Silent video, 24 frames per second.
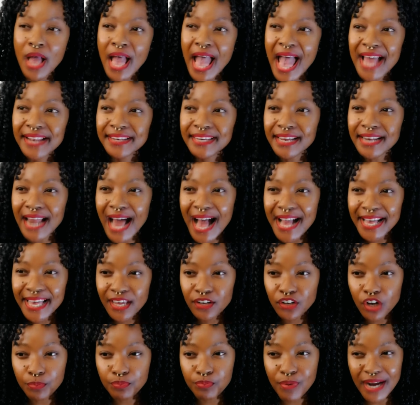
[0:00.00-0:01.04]
and yet I
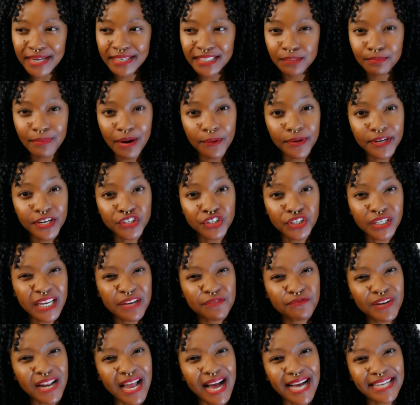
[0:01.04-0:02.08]
cannot practice my religion? I
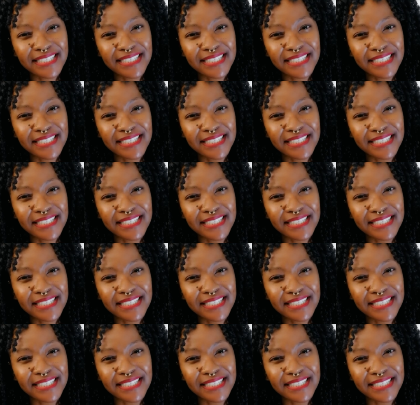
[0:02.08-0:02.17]
feel